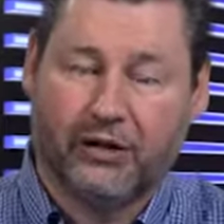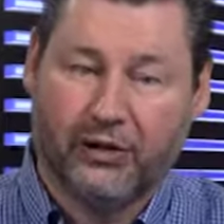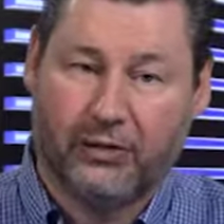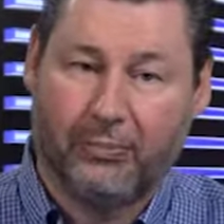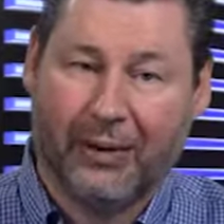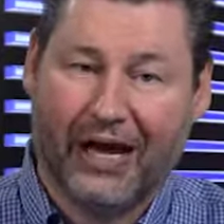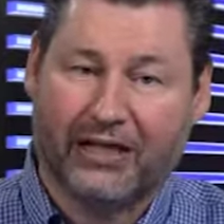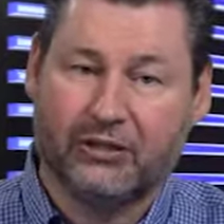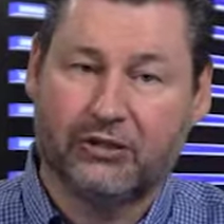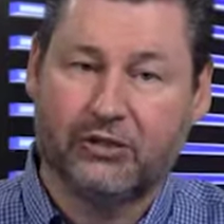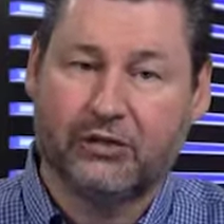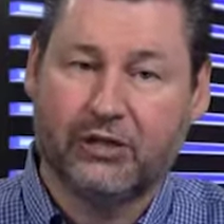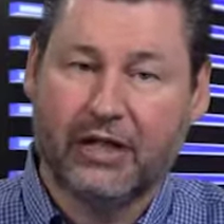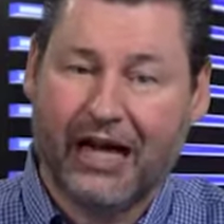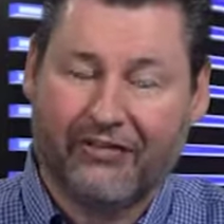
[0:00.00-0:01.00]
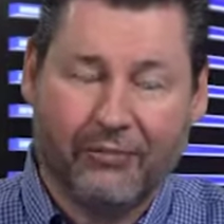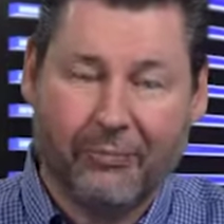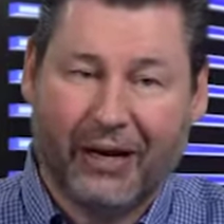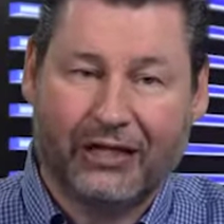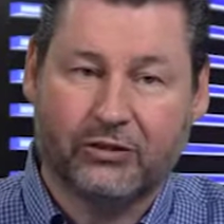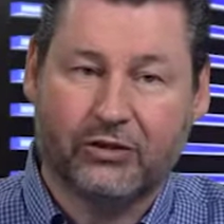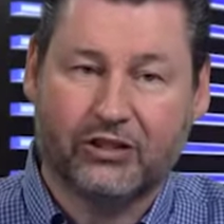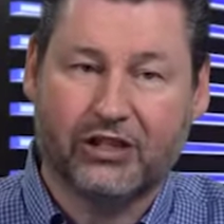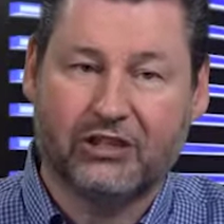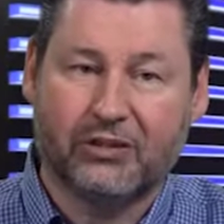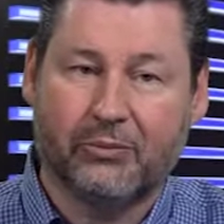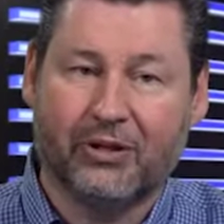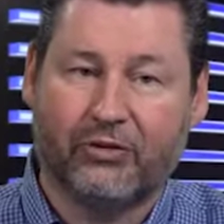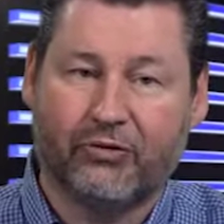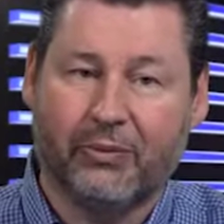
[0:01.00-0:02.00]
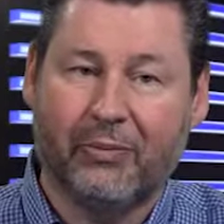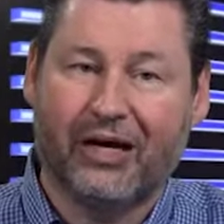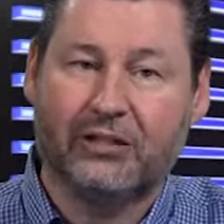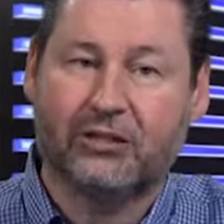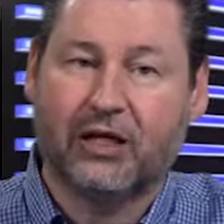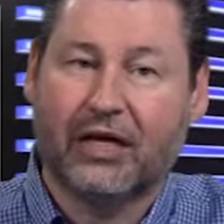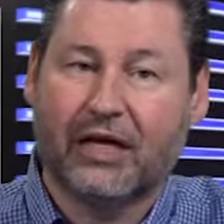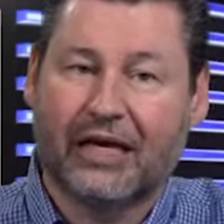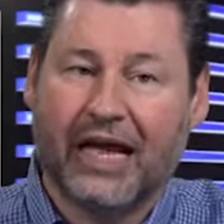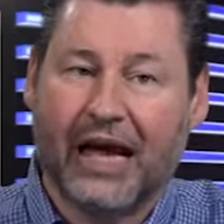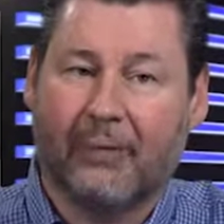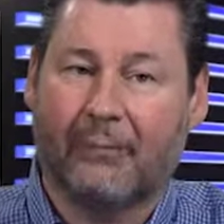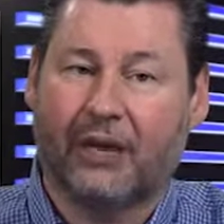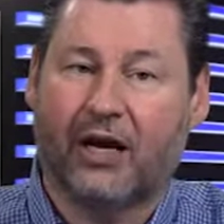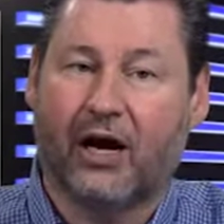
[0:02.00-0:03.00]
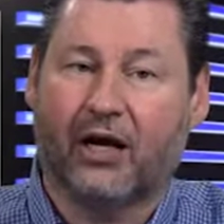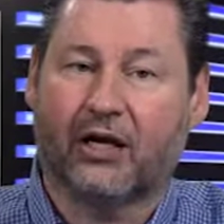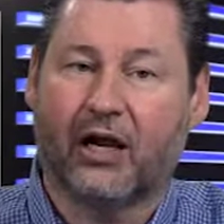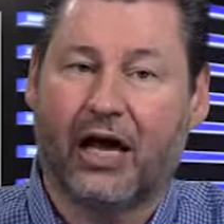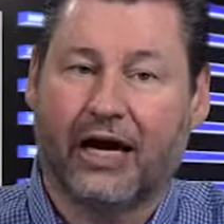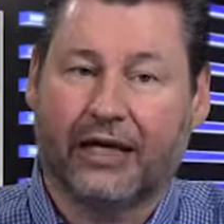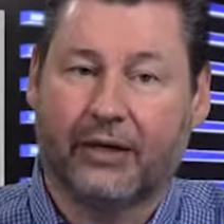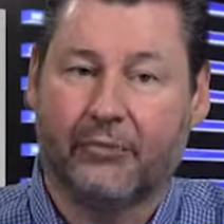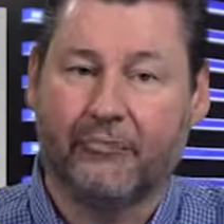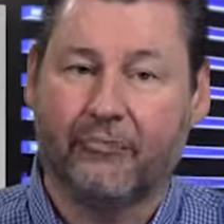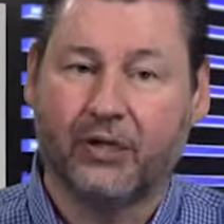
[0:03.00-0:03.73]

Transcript: Your patches, haven't patched your system in 3 months, can't be online.